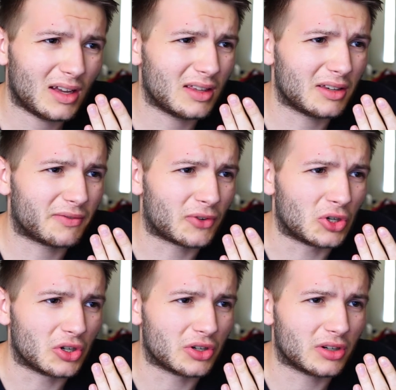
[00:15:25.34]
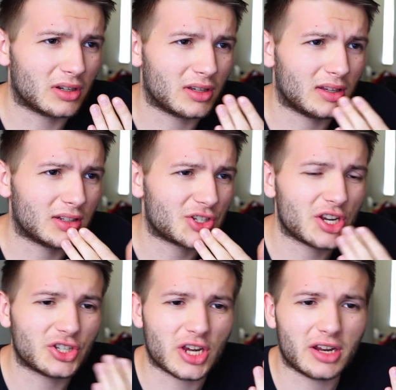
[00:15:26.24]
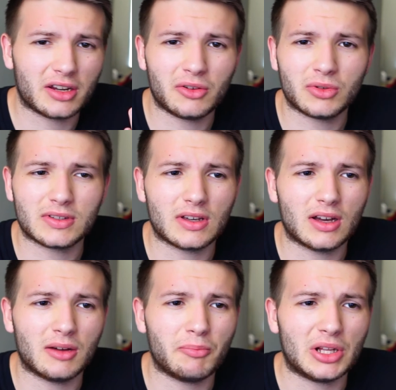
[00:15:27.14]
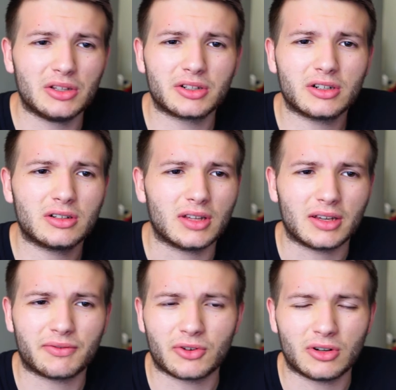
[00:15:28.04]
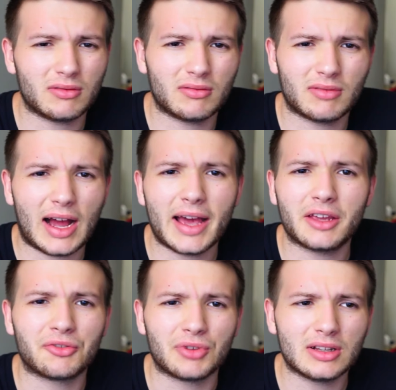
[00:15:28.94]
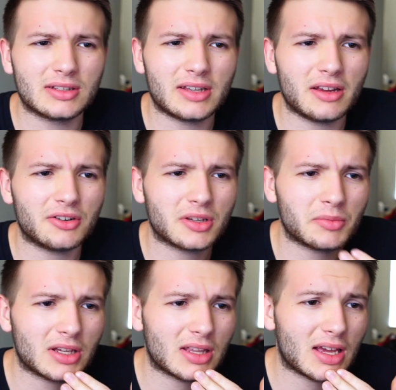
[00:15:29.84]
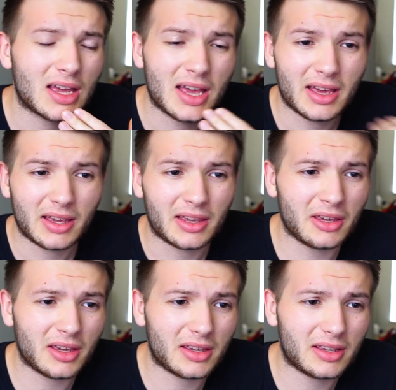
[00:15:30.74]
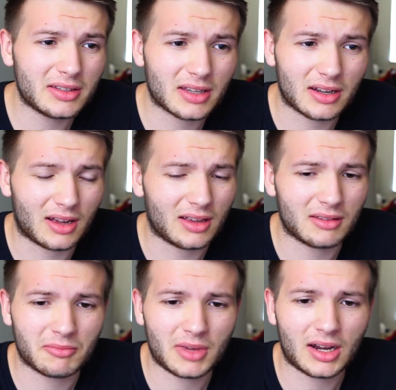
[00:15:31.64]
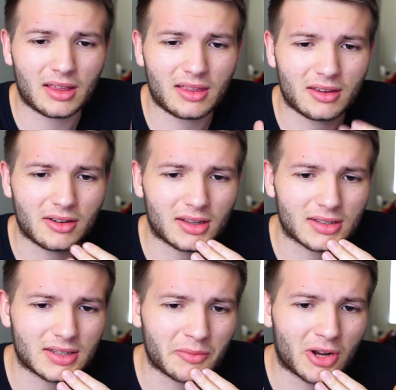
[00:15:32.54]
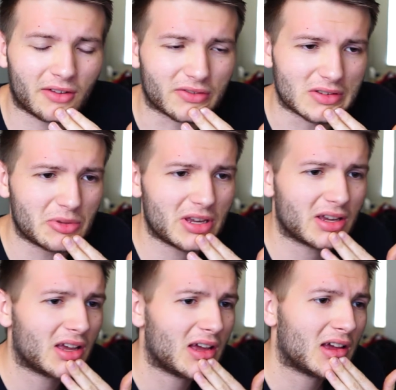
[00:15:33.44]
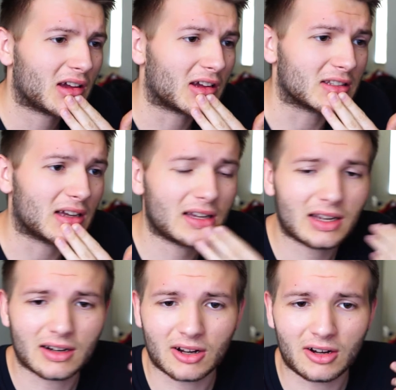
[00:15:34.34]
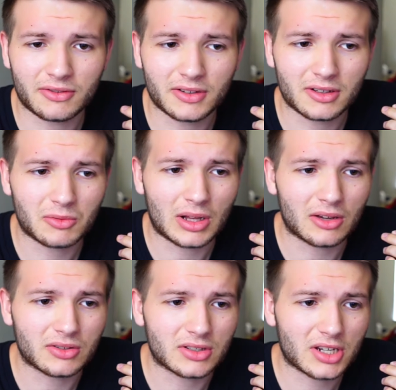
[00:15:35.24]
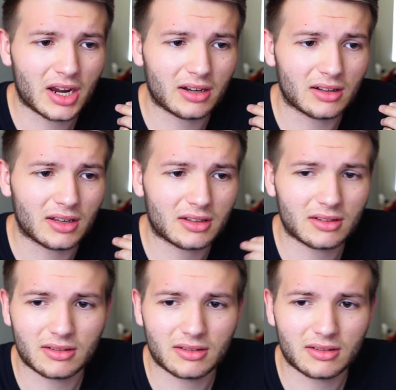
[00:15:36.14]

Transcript: think in Shenzhen, he was a builder, like for high-end real estate or something like that. He said, man, I think you got the same cough as me, because I got a cough while I was in China, like